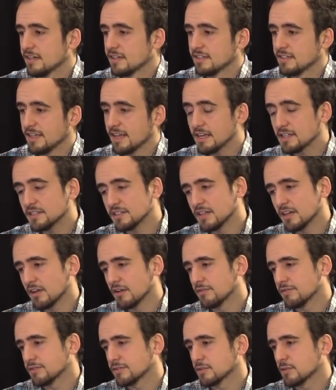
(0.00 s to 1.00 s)
the engine
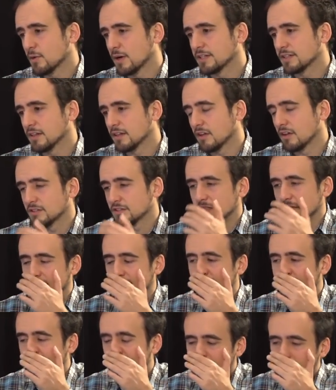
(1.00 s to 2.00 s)
loves quite a lot,
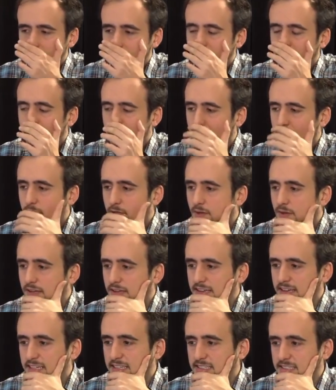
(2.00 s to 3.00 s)
and you
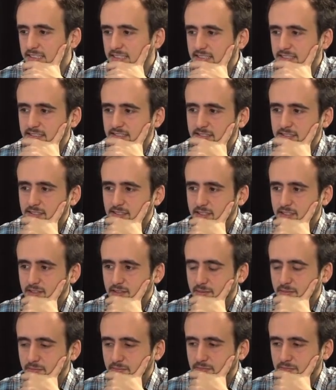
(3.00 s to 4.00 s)
can get
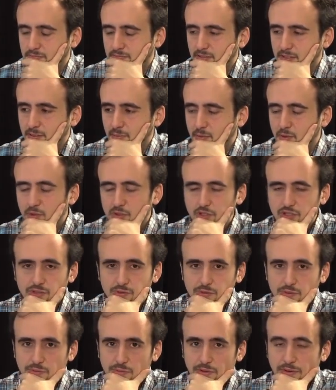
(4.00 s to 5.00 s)
very
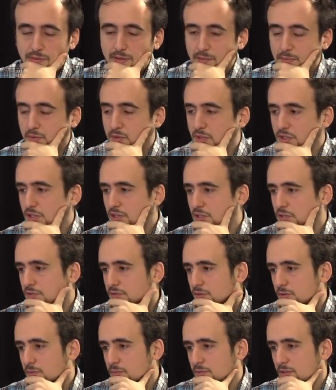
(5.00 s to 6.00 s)
bad positions
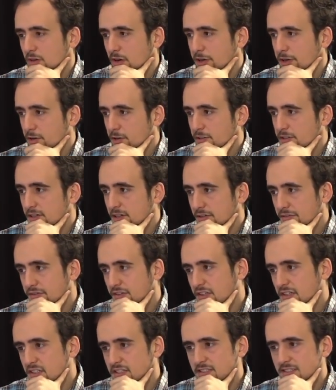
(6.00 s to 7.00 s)
from early on, and I
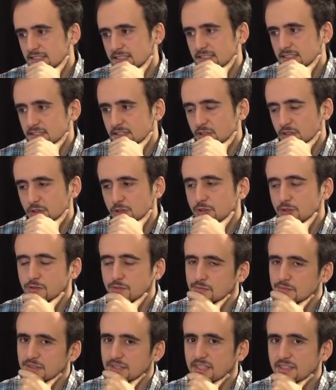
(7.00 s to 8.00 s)
feel this should
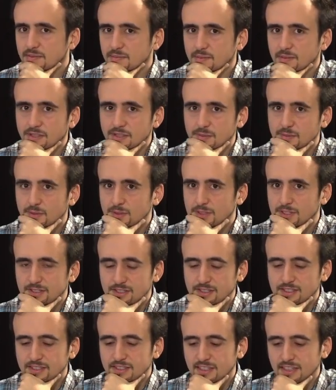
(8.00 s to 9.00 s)
be much more
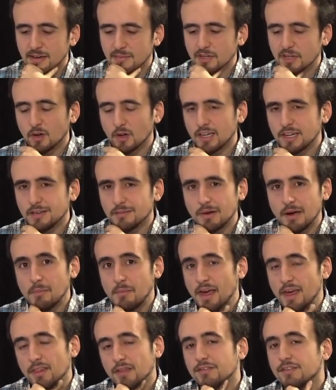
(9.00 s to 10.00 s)
interesting. I mean, only
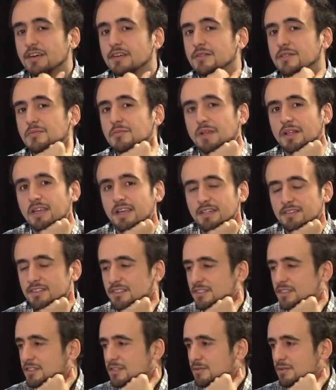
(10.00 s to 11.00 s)
Mamedov is playing
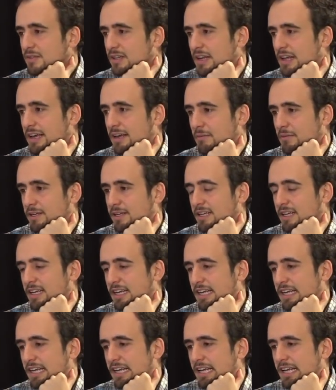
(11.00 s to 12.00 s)
this reliably,
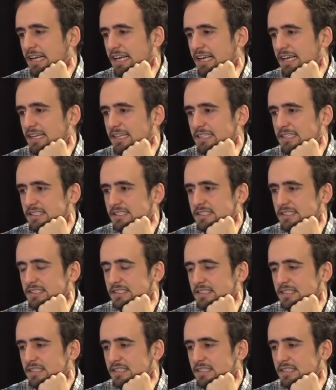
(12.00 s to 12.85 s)
and